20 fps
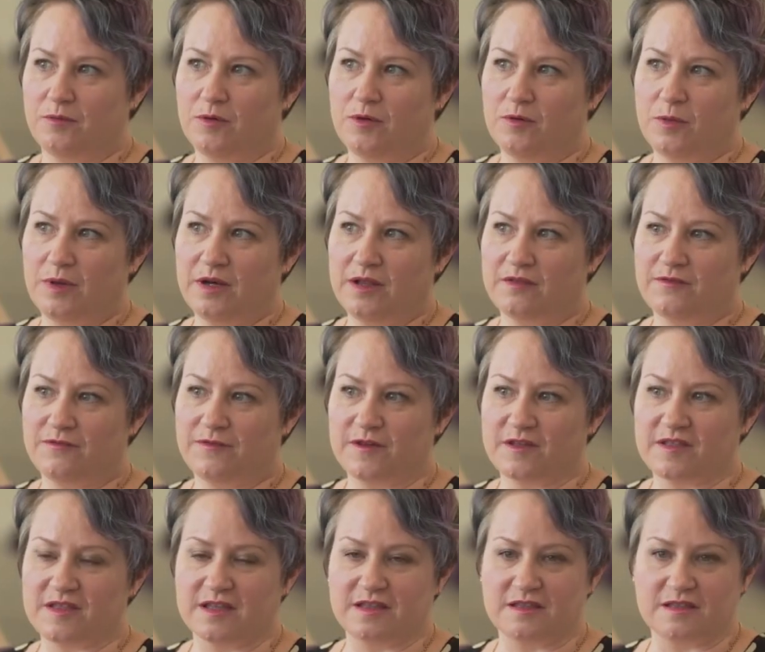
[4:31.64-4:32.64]
well, one of the
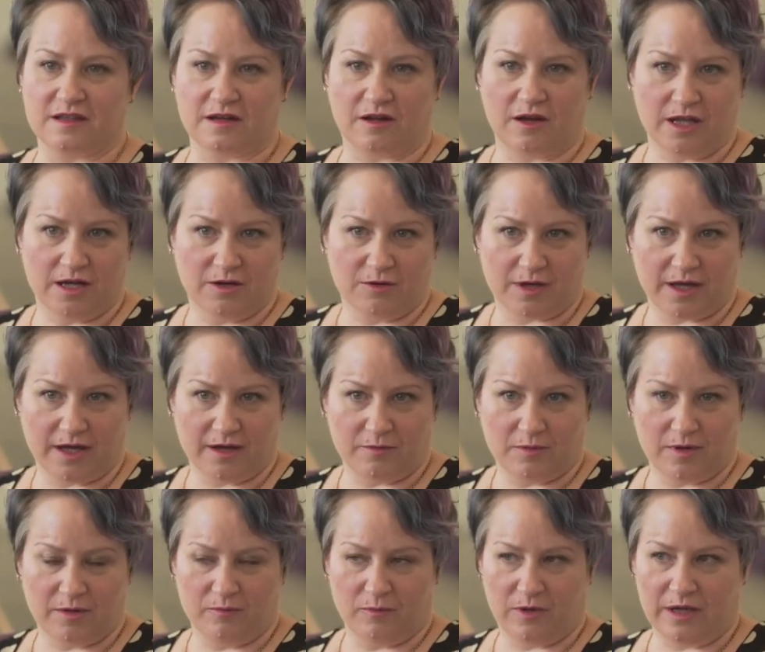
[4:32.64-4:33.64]
first things that I look at
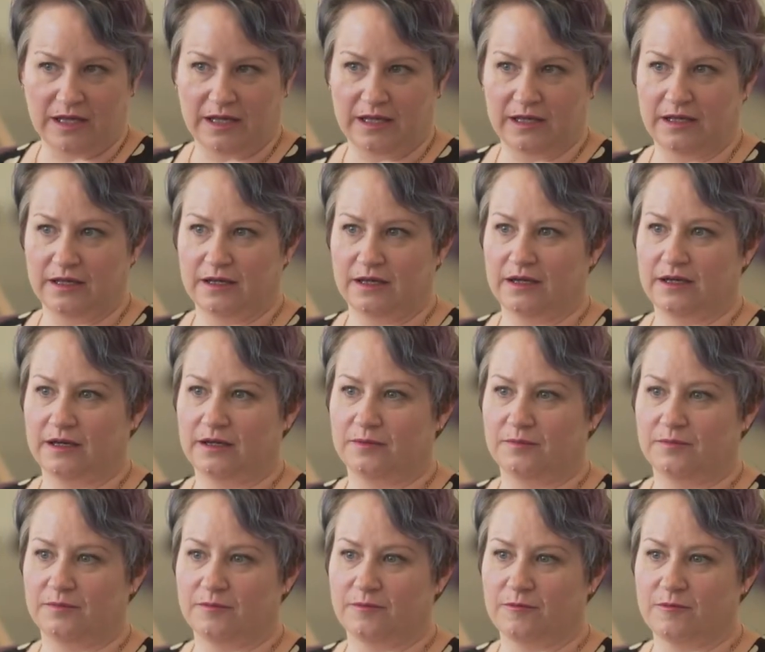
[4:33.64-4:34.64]
when we
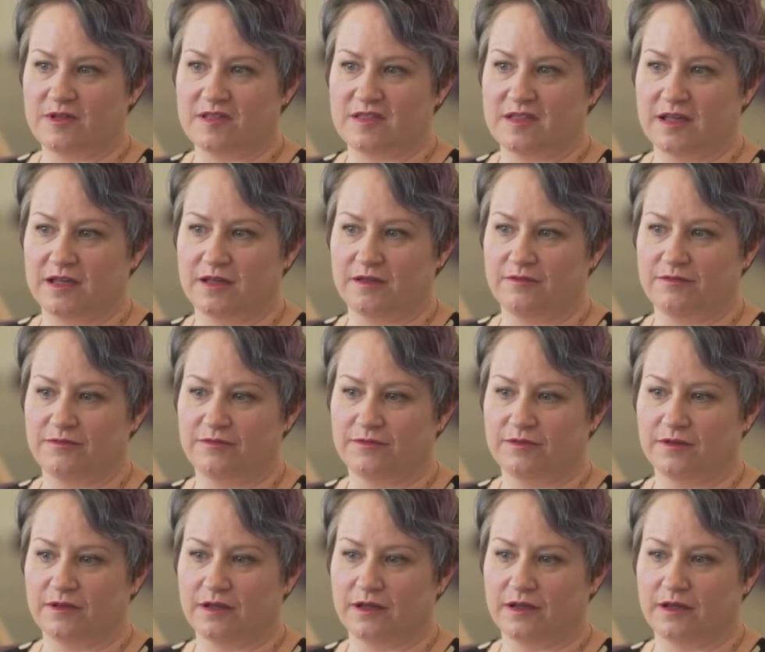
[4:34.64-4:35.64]
receive
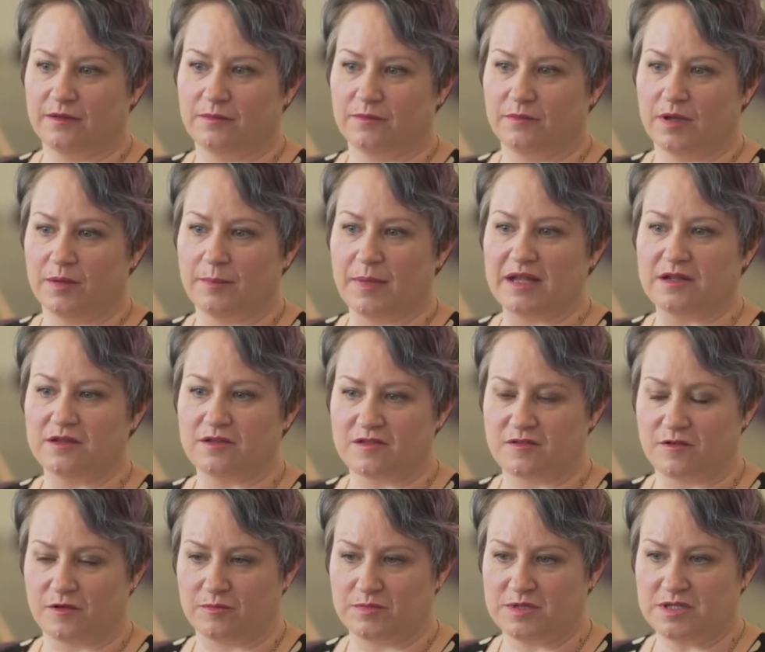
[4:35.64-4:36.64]
a
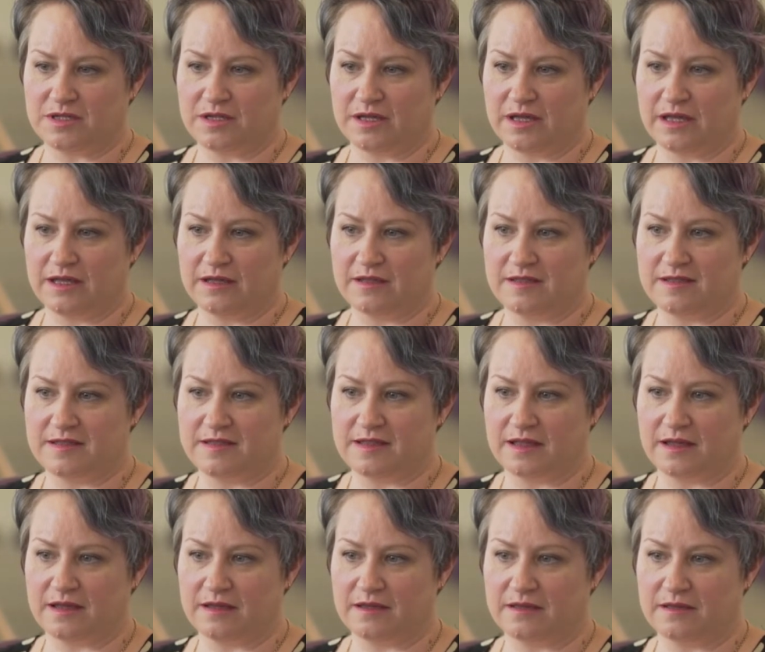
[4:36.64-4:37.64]
manuscript is
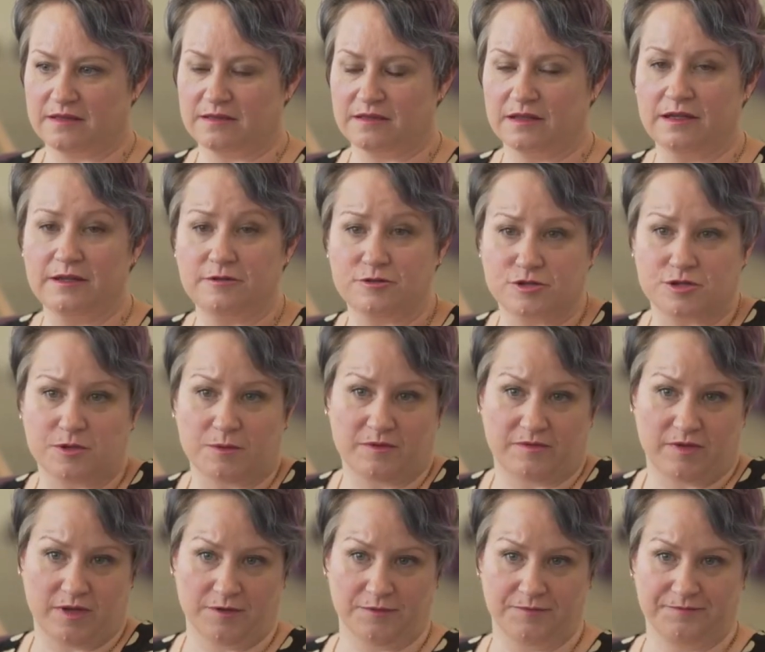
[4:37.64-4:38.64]
the literature
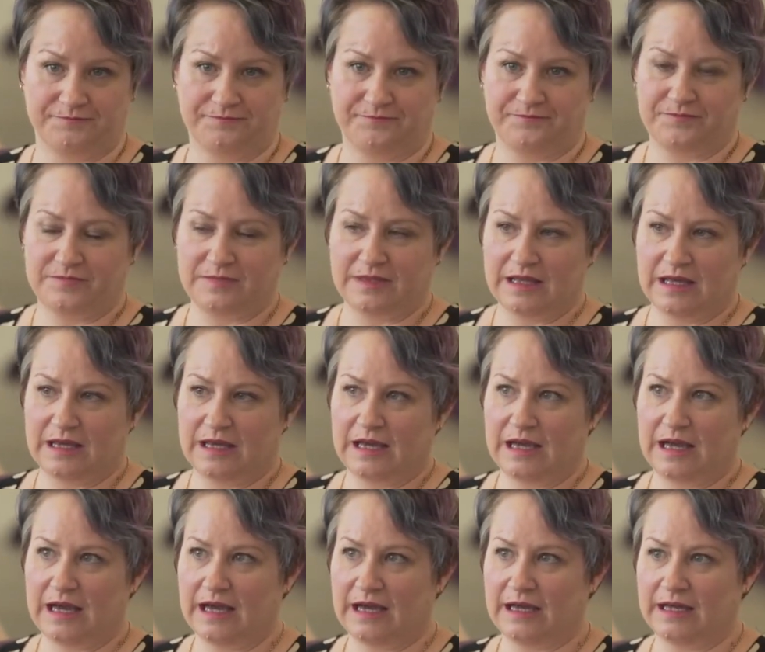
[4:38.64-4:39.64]
review.
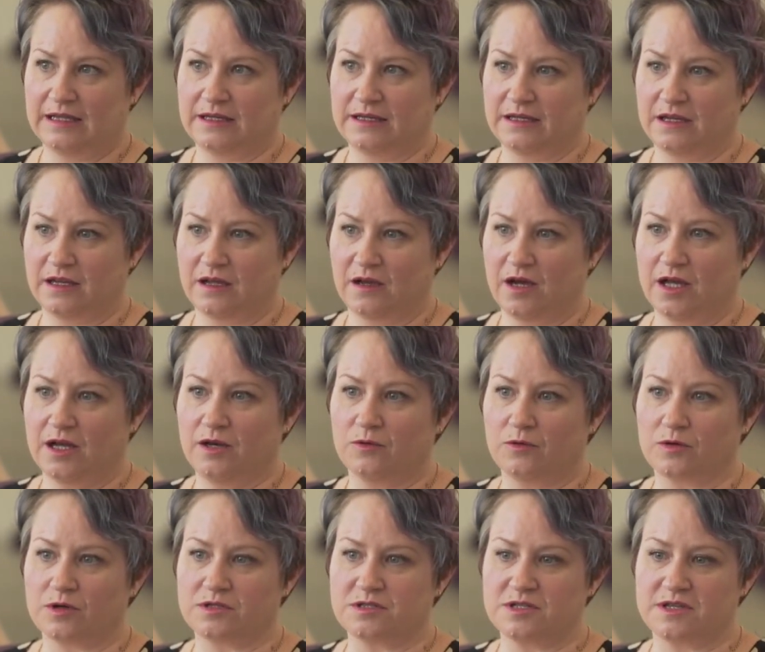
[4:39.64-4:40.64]
And I
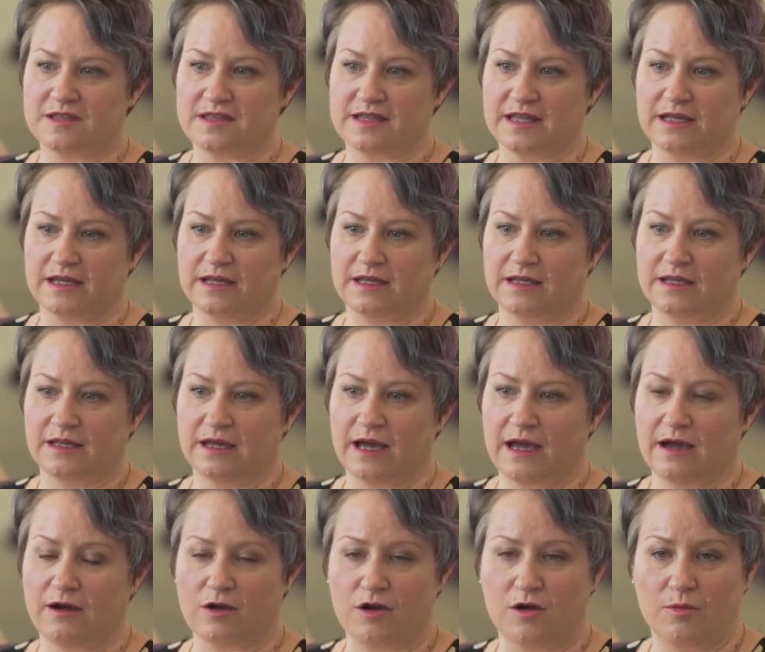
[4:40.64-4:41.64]
look to see
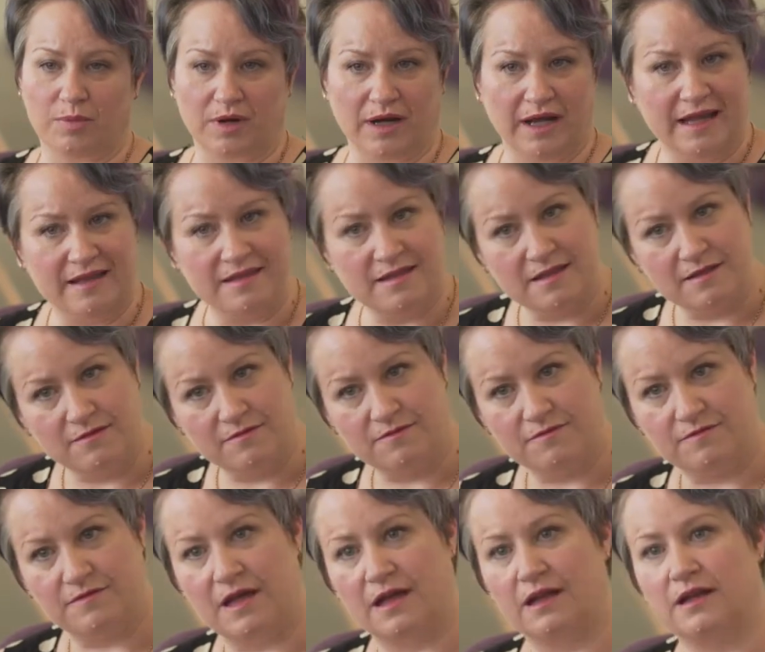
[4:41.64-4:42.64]
how
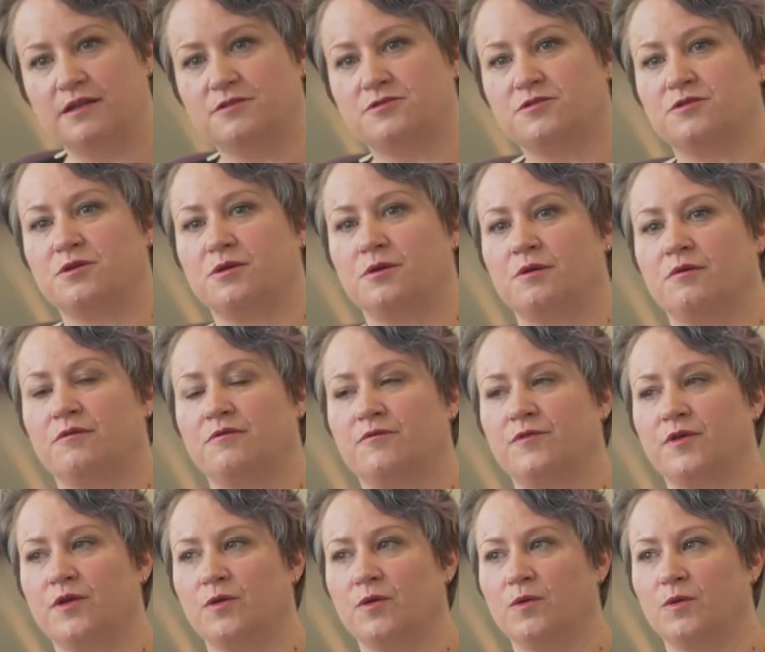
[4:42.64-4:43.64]
comprehensive that literature
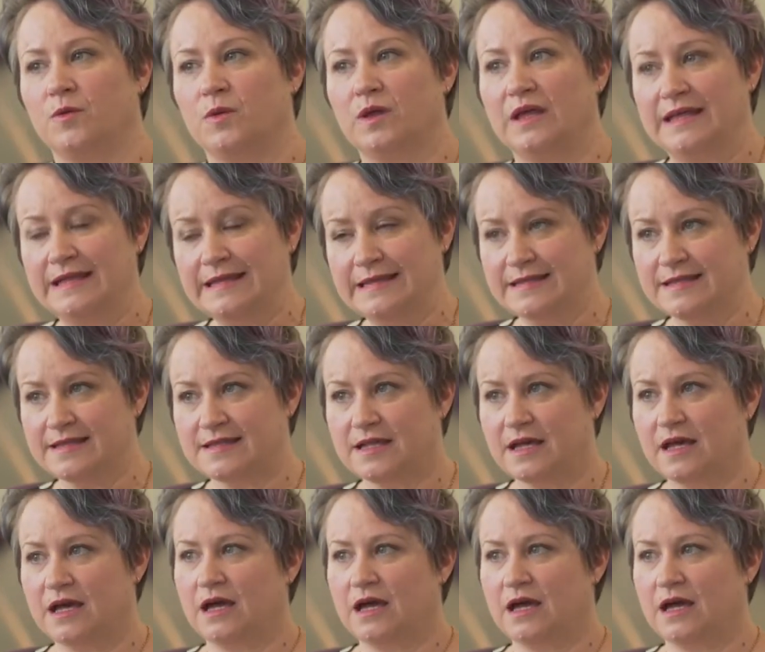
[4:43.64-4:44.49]
review is.